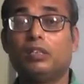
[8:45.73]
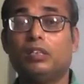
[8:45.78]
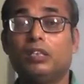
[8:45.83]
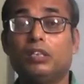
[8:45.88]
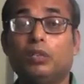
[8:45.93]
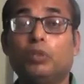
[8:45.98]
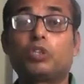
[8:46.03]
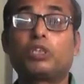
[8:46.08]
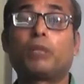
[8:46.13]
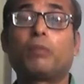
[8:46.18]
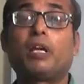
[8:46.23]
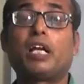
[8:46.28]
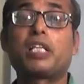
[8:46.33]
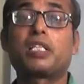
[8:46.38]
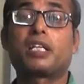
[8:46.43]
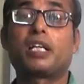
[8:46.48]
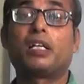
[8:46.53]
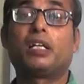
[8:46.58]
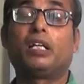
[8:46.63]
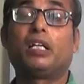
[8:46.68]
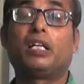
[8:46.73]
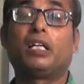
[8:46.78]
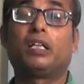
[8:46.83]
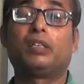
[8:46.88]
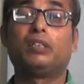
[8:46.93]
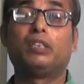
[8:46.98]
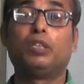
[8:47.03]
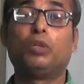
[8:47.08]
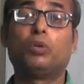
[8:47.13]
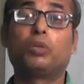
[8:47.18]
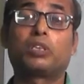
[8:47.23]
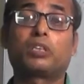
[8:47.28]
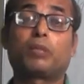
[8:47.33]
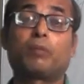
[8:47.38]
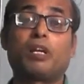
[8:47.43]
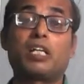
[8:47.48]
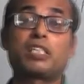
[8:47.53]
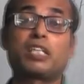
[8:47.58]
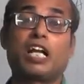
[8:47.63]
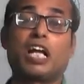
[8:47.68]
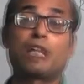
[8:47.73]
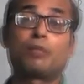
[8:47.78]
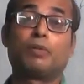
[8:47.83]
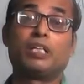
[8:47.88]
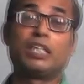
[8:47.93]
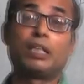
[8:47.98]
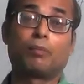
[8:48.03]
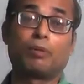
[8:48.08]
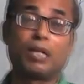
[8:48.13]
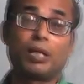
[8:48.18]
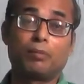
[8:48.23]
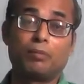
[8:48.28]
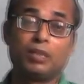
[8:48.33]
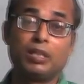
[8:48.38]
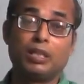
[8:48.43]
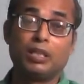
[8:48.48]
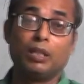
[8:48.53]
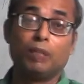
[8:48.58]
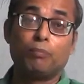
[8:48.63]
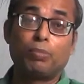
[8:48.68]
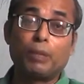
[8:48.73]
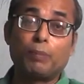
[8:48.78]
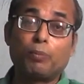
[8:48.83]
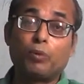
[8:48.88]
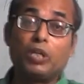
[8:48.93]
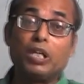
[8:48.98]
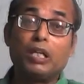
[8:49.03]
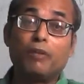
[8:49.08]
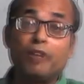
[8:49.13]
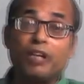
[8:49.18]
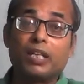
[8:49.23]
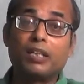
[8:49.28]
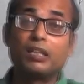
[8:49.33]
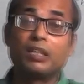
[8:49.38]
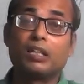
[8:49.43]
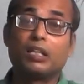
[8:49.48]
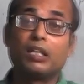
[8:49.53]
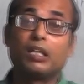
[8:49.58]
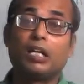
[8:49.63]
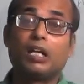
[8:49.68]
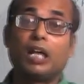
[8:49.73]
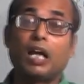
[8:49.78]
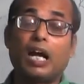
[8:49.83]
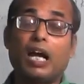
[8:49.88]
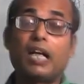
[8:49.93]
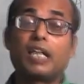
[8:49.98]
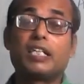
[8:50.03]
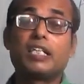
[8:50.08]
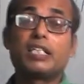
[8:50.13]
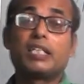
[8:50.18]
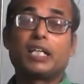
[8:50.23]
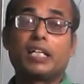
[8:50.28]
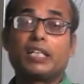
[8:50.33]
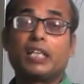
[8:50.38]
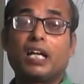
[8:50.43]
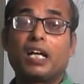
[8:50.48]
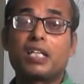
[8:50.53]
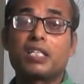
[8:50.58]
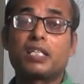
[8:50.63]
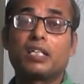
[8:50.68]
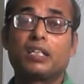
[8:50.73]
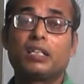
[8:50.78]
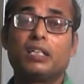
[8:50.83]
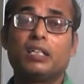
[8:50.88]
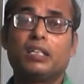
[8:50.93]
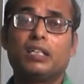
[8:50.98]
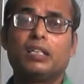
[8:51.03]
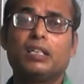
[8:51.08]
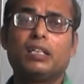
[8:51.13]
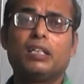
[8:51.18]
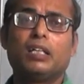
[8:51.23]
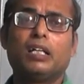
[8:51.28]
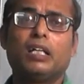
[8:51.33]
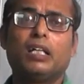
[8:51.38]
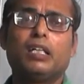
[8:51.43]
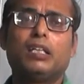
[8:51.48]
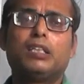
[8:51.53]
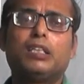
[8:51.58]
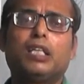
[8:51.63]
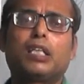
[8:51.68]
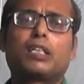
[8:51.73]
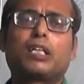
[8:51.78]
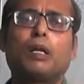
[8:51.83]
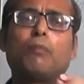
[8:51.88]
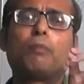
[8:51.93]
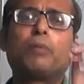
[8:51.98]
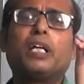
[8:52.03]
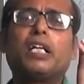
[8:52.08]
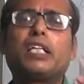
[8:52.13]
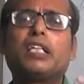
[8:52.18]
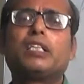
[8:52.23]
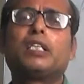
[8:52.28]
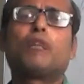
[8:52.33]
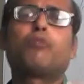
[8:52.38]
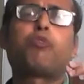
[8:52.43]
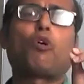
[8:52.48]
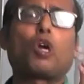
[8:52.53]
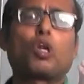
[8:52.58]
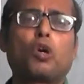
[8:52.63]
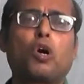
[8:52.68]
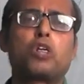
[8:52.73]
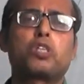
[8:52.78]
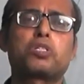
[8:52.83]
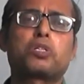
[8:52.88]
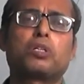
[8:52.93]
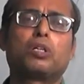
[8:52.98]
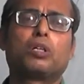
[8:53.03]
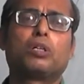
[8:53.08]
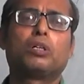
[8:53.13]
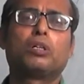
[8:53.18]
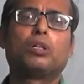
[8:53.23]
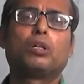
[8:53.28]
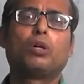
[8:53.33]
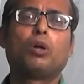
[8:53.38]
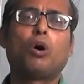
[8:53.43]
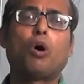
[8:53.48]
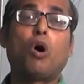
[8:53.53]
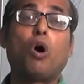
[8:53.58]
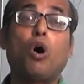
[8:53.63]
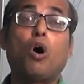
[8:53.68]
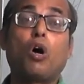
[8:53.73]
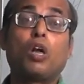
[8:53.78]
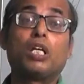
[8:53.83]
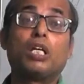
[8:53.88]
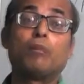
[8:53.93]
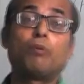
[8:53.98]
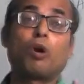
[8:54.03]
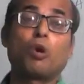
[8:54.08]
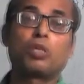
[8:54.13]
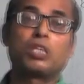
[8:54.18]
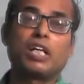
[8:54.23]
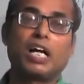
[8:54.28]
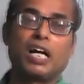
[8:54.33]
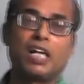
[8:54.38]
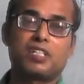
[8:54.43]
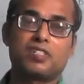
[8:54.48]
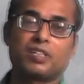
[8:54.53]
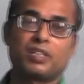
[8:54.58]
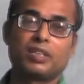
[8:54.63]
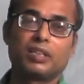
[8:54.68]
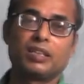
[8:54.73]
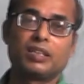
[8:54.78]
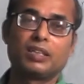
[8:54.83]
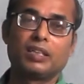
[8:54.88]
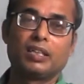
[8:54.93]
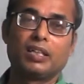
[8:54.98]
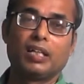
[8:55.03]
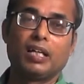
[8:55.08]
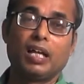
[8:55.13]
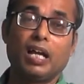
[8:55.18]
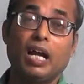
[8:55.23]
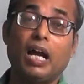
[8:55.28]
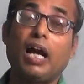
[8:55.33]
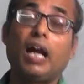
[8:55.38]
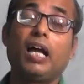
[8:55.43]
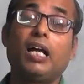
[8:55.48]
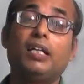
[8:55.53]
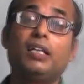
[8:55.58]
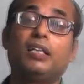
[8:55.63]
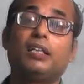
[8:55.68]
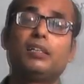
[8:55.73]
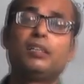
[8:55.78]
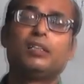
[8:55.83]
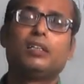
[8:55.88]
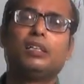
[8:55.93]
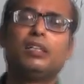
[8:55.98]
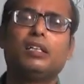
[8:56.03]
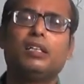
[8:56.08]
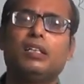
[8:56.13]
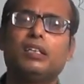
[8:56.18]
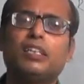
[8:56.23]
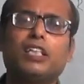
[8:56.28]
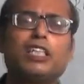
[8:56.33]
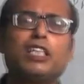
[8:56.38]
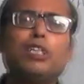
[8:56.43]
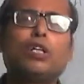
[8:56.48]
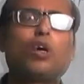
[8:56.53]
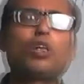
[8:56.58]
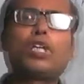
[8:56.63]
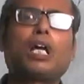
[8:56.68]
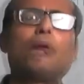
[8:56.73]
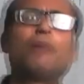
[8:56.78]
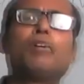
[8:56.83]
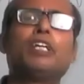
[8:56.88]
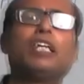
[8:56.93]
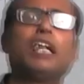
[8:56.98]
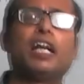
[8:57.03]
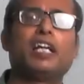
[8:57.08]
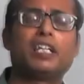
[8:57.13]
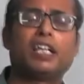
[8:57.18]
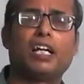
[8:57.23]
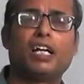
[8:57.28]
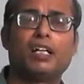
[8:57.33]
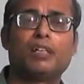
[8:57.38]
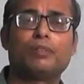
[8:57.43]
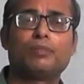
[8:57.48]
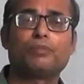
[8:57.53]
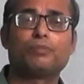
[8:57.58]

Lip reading: new civilization has been developed. People living at these areas, they forgot all about that, and they did not have any idea.